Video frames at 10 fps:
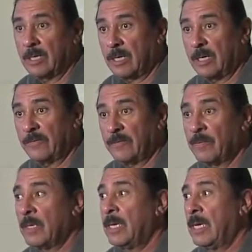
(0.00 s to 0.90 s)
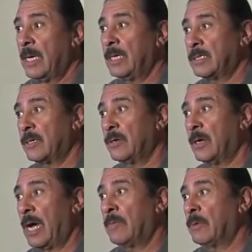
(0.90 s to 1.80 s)
alive. And so
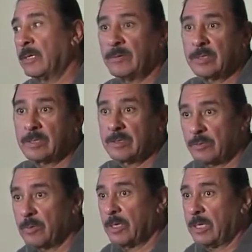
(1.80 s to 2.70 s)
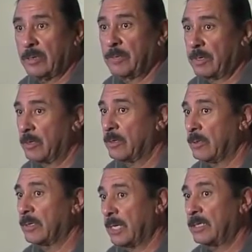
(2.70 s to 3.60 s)
I believe this is really a
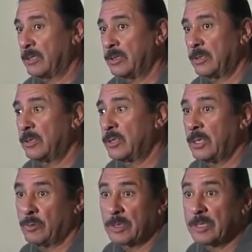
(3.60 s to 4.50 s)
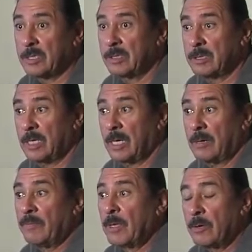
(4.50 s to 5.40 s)
miracle that she wasn't, uh,
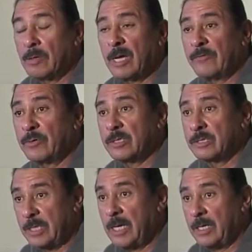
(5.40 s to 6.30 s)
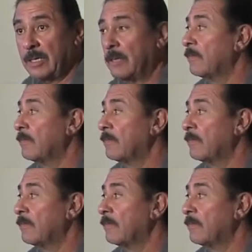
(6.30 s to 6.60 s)
her life wasn't taken.